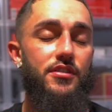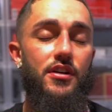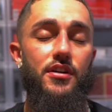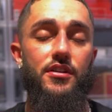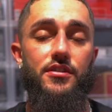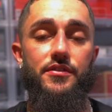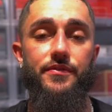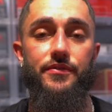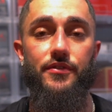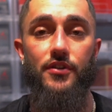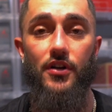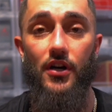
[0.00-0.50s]

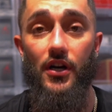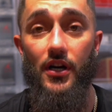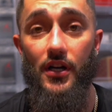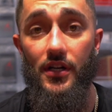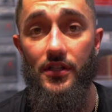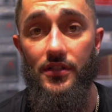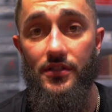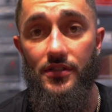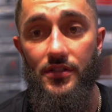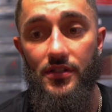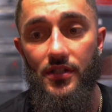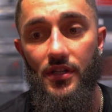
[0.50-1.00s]
sucks for
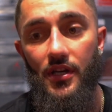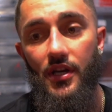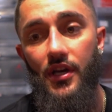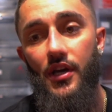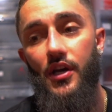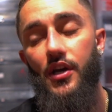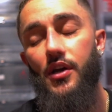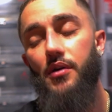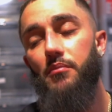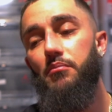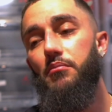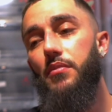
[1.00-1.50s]
us,
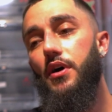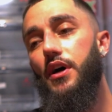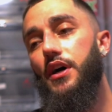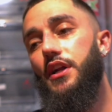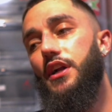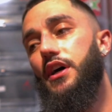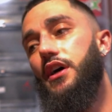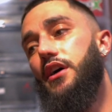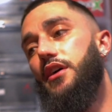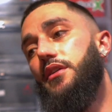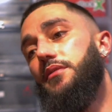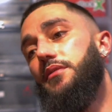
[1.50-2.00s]
but